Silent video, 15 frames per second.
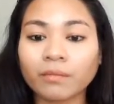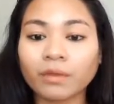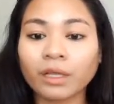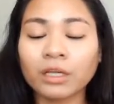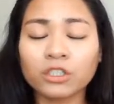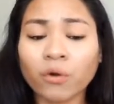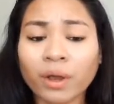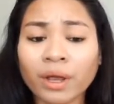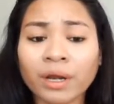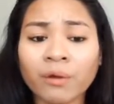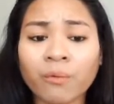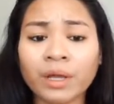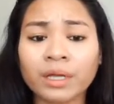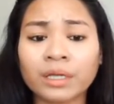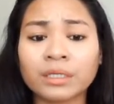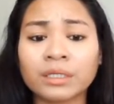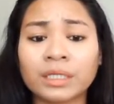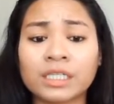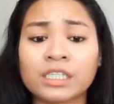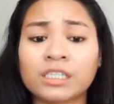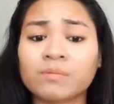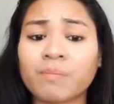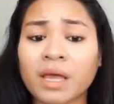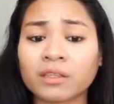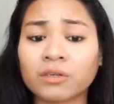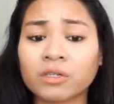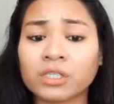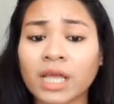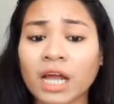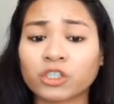so anyway, these
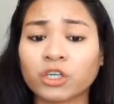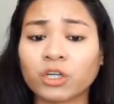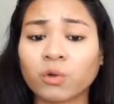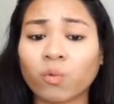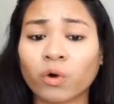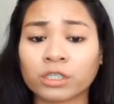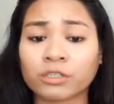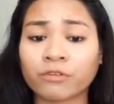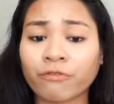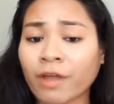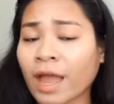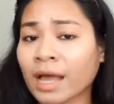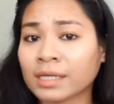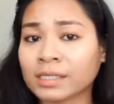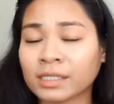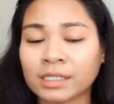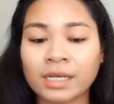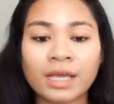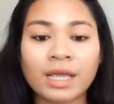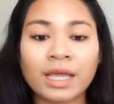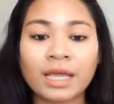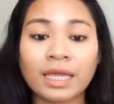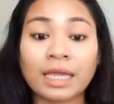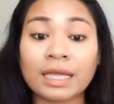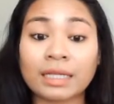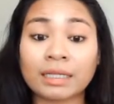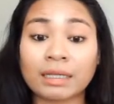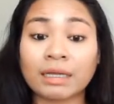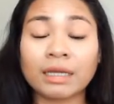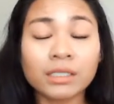methods actually works fast,
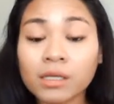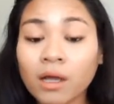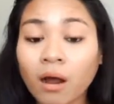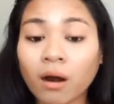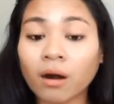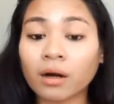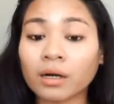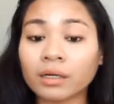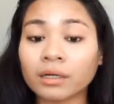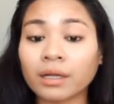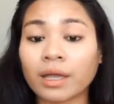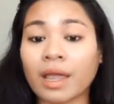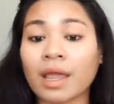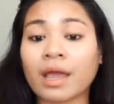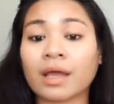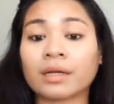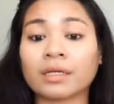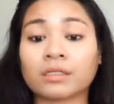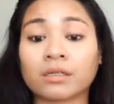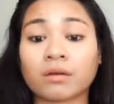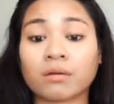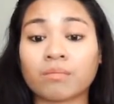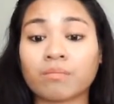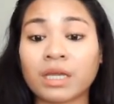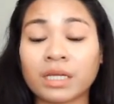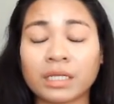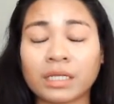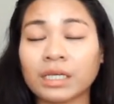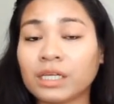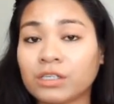it hits hard, and it's gonna make
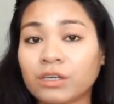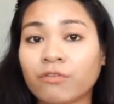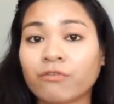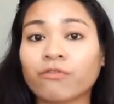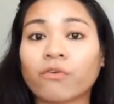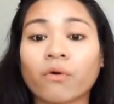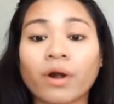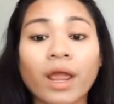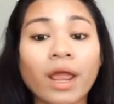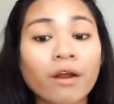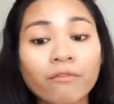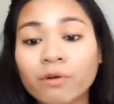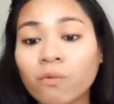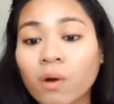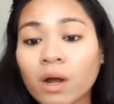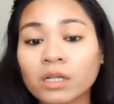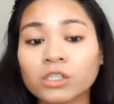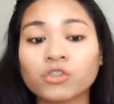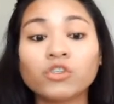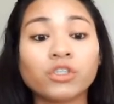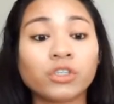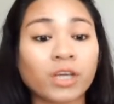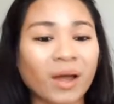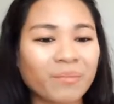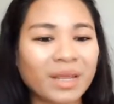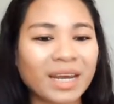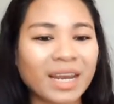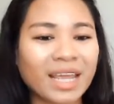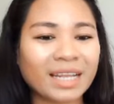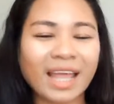it easy for everyone to
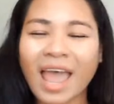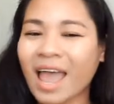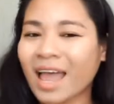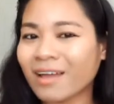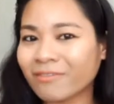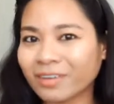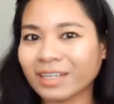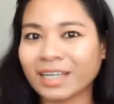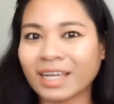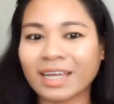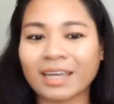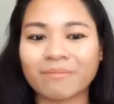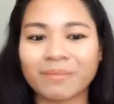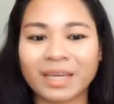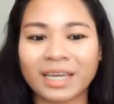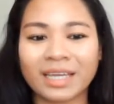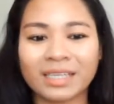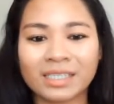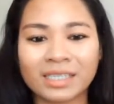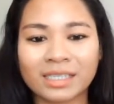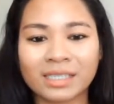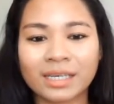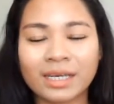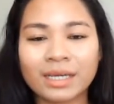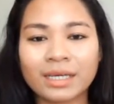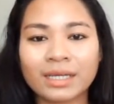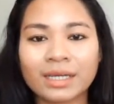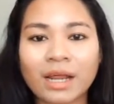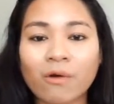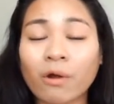dominate affiliate campaigns.
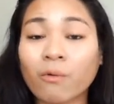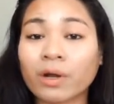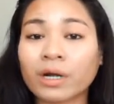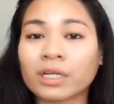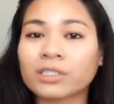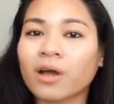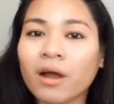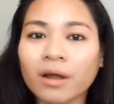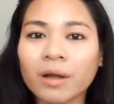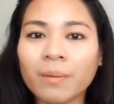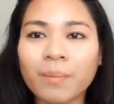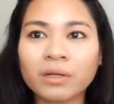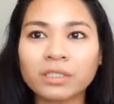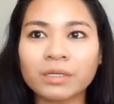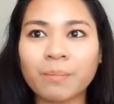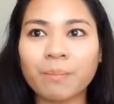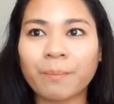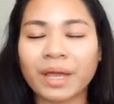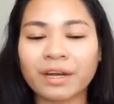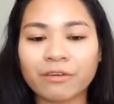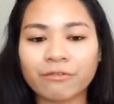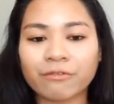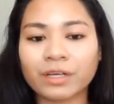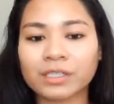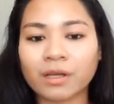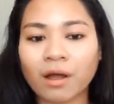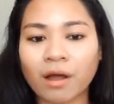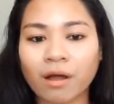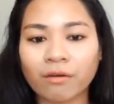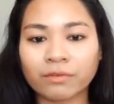Now I want to talk about the benefits
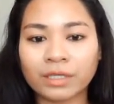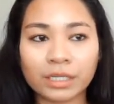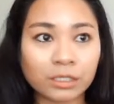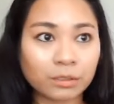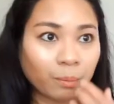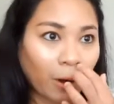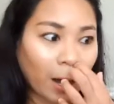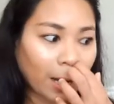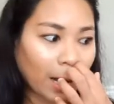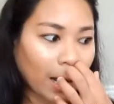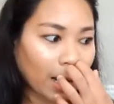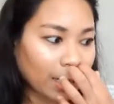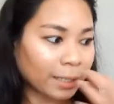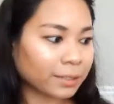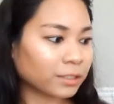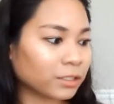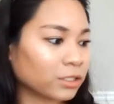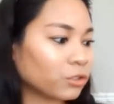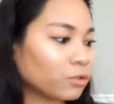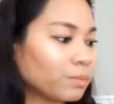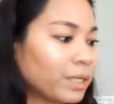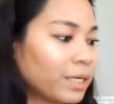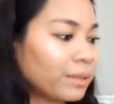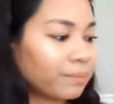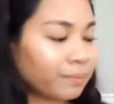of this product. Excuse me.